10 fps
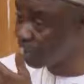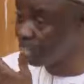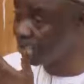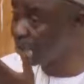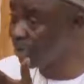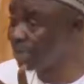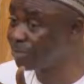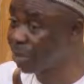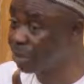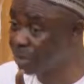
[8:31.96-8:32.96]
we'll be able to
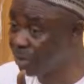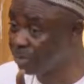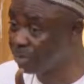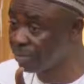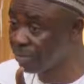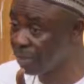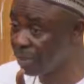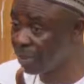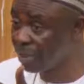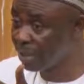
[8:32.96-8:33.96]
create more jobs.
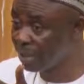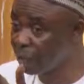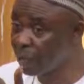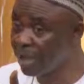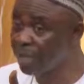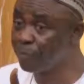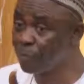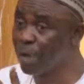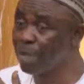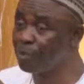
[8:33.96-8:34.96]
If you
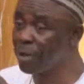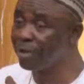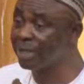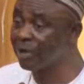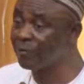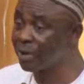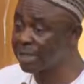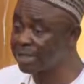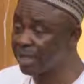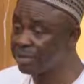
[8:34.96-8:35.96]
are a welder, for
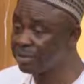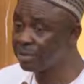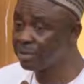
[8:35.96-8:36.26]
instance,